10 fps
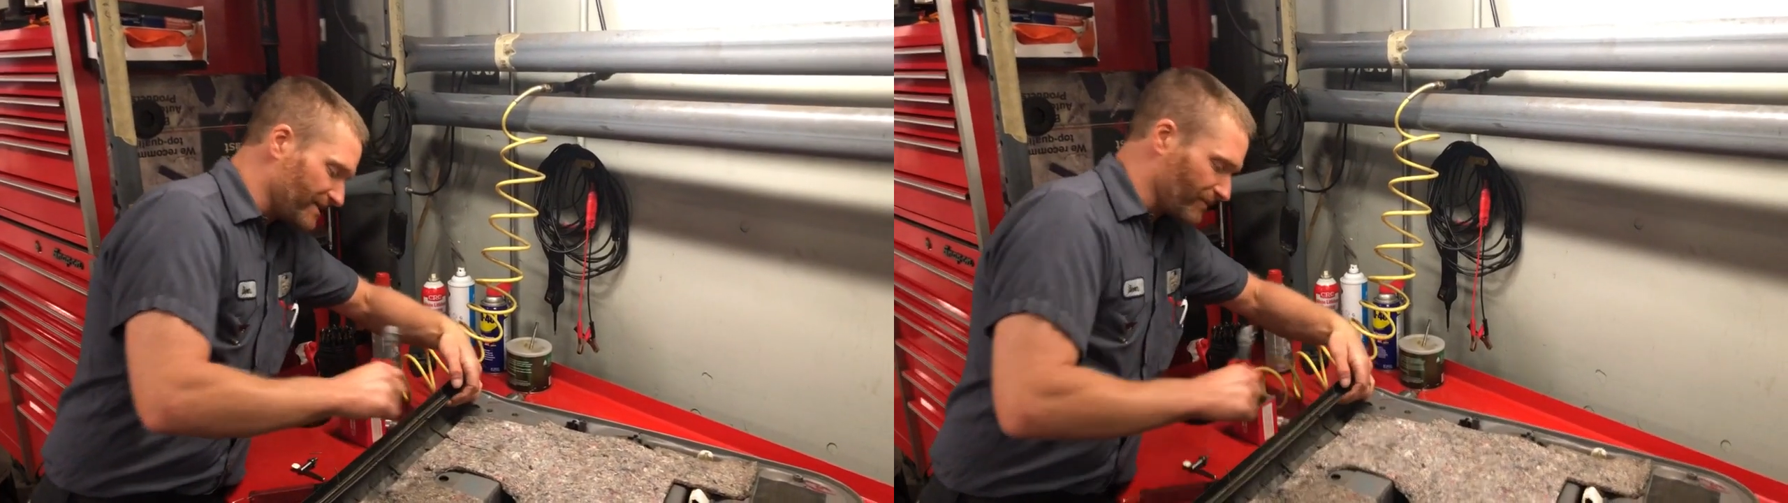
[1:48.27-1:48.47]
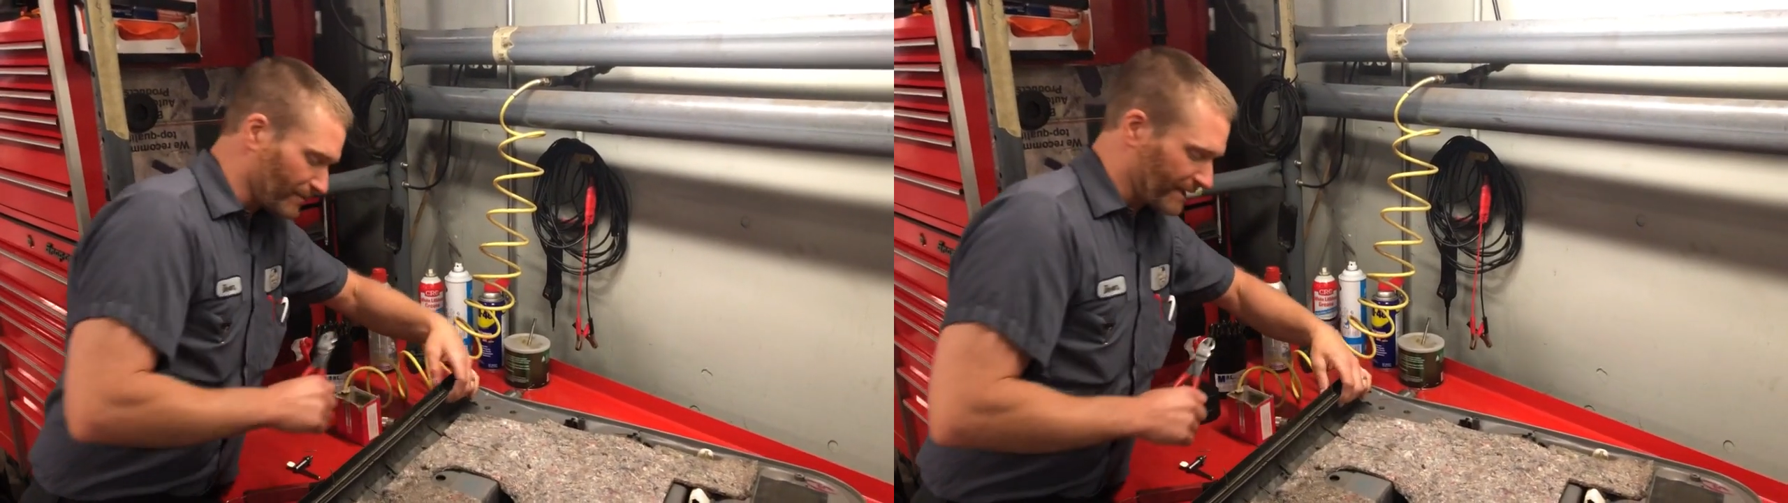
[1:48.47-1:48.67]

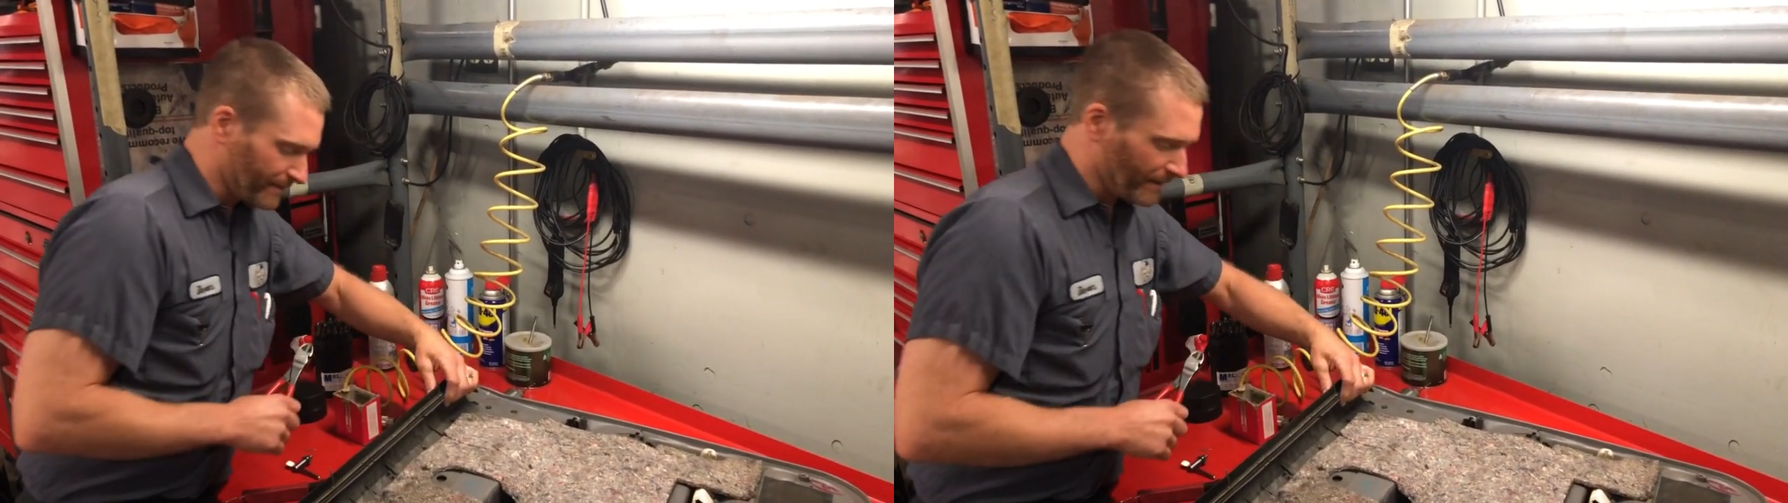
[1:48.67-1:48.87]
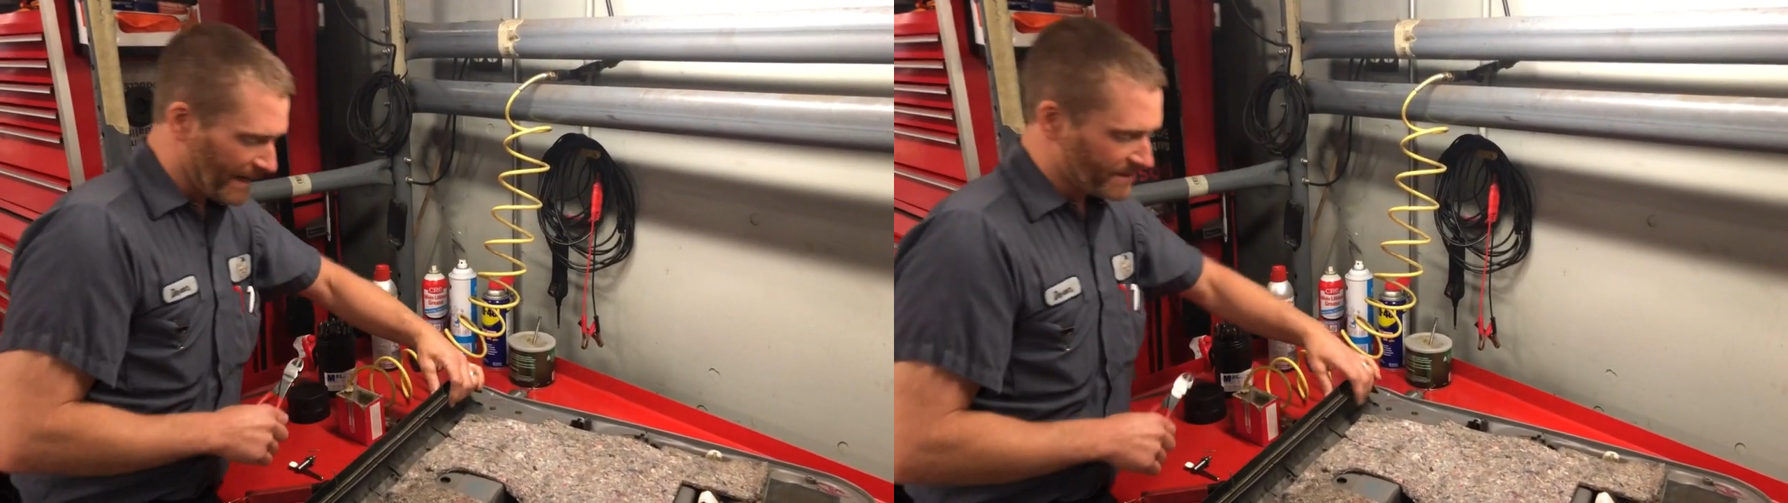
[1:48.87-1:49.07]
you'll break the
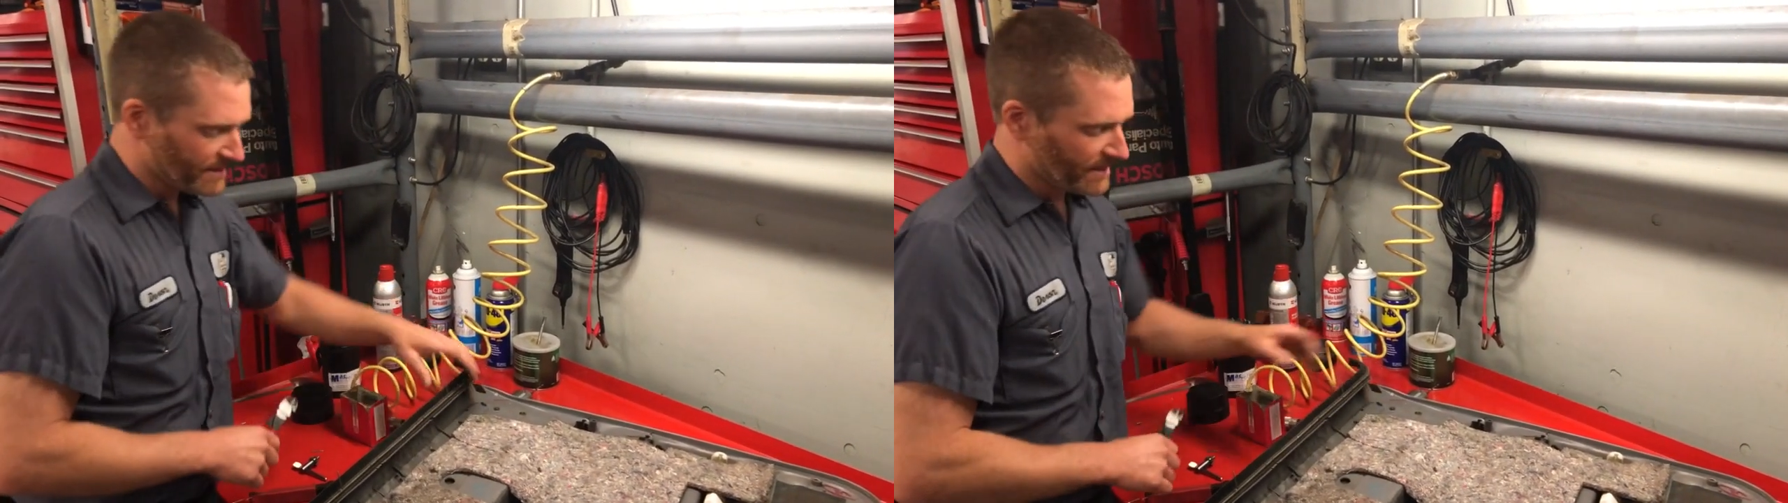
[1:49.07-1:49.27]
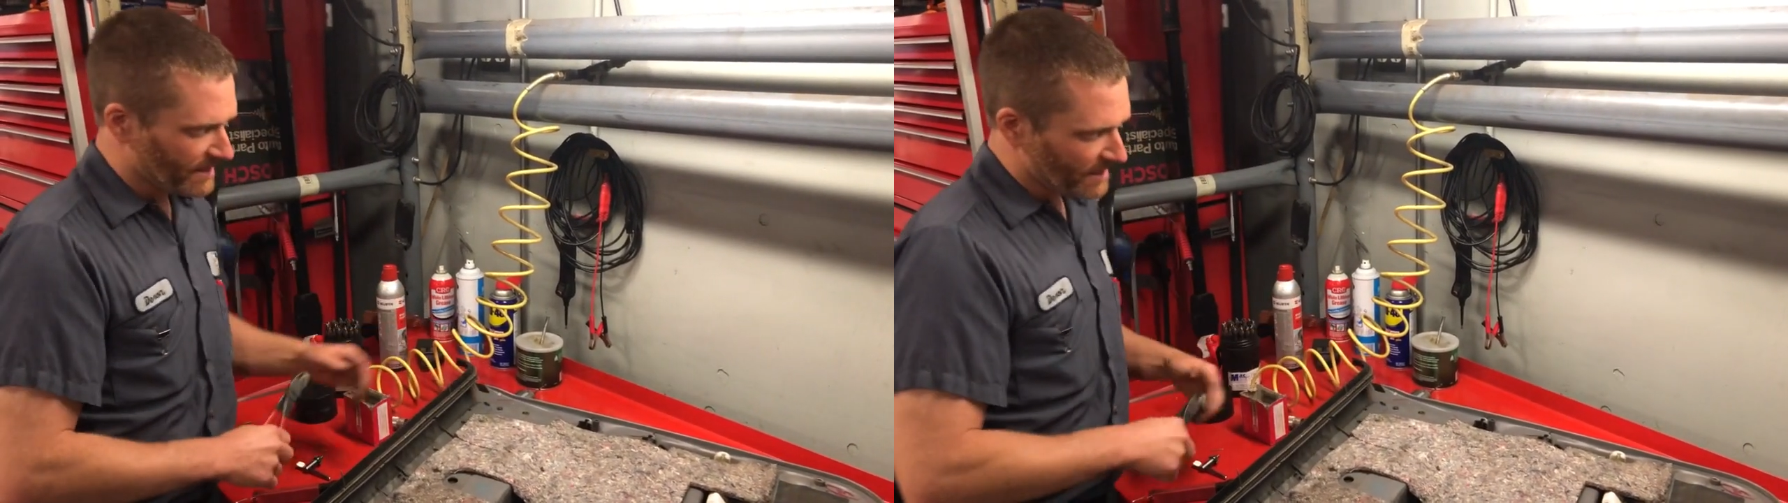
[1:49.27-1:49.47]

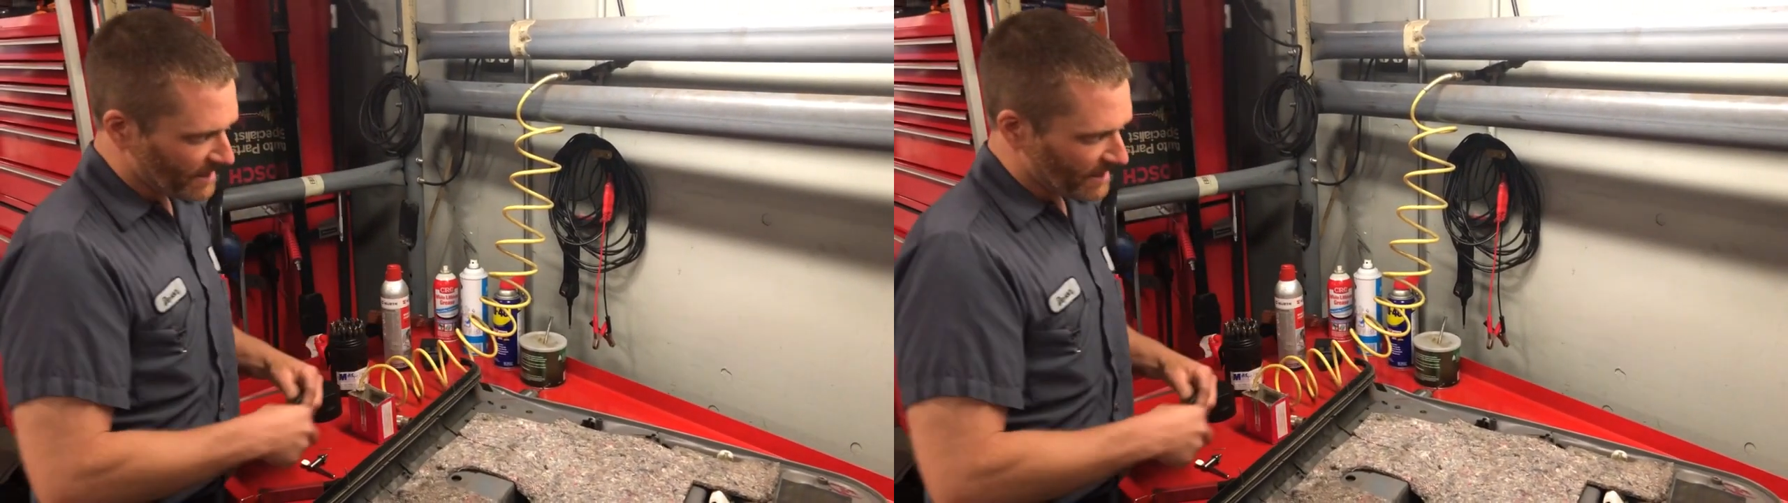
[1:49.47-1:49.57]
plastic,